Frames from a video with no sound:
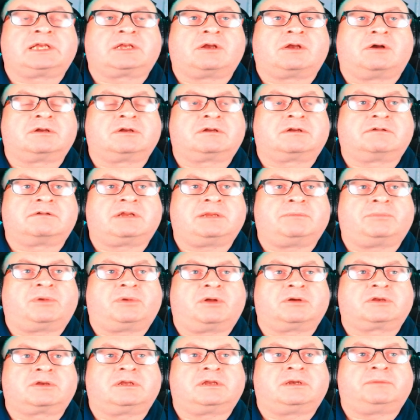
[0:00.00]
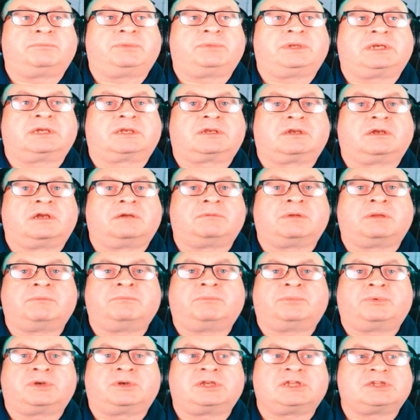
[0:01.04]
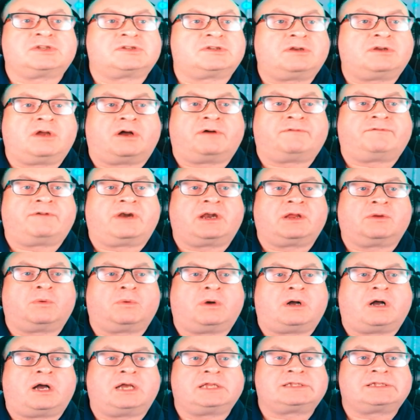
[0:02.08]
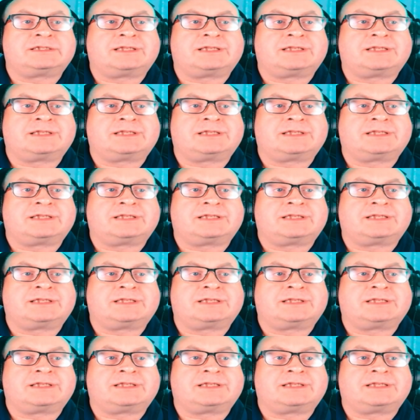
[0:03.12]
concrete block and a bit of curbing, but it's not very wide.